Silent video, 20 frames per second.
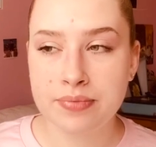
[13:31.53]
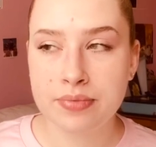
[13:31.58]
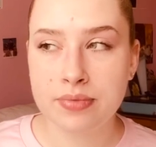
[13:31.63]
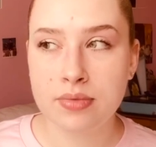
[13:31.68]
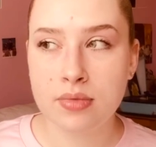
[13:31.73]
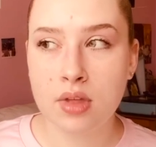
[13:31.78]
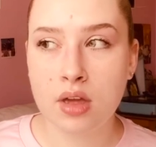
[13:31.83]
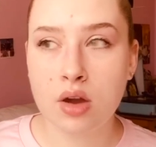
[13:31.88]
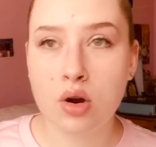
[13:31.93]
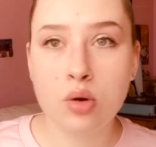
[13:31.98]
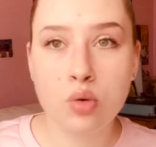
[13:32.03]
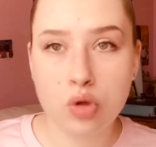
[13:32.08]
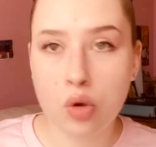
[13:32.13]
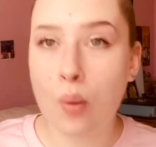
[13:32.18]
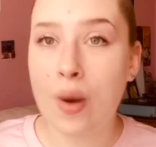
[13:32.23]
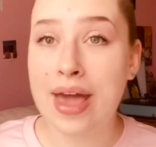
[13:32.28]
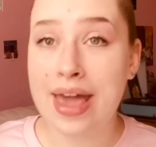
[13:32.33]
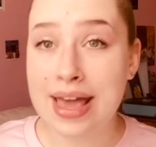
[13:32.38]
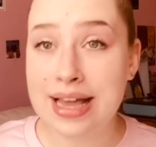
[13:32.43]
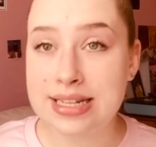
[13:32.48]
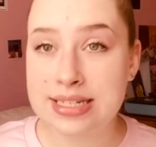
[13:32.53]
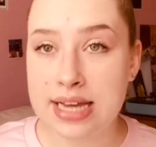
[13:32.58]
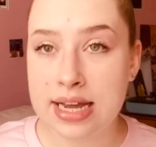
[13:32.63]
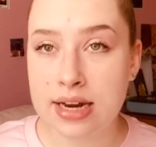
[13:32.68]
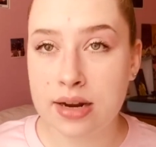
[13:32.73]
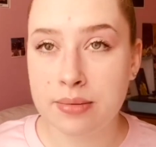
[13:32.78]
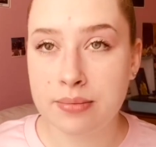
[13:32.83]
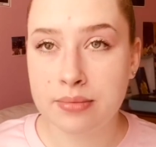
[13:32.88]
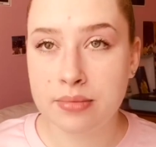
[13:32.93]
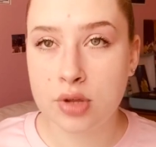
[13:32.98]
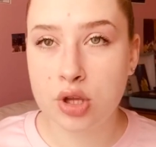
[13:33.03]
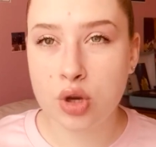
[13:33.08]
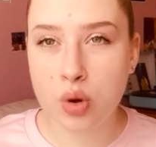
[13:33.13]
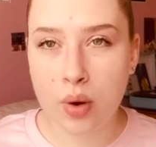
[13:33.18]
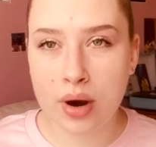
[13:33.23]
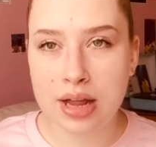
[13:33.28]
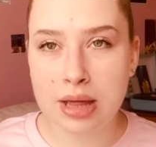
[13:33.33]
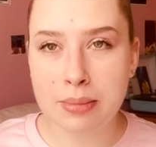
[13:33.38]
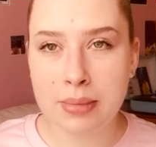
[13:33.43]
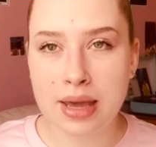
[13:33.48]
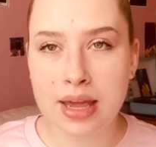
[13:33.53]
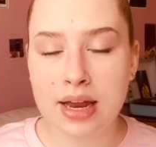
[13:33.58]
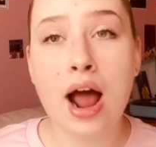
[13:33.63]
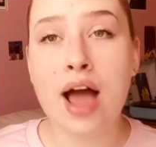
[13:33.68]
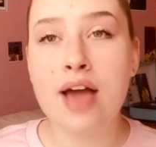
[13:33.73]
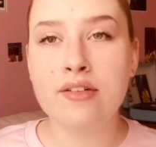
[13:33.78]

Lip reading: the way it did. You know what I mean?